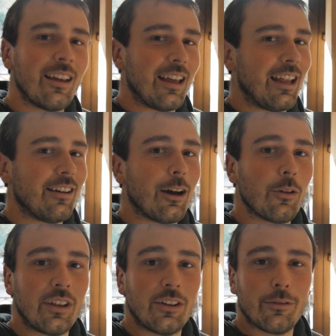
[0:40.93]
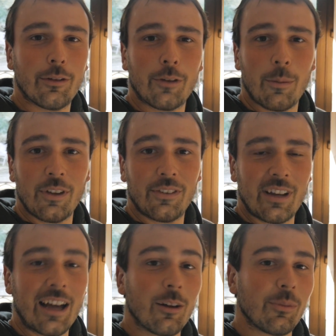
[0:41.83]
and how they differ from the
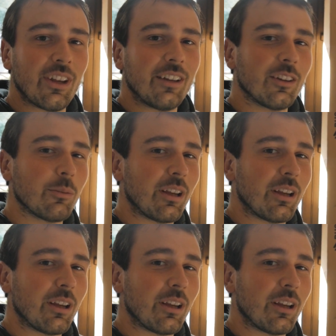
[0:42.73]
slalom settings,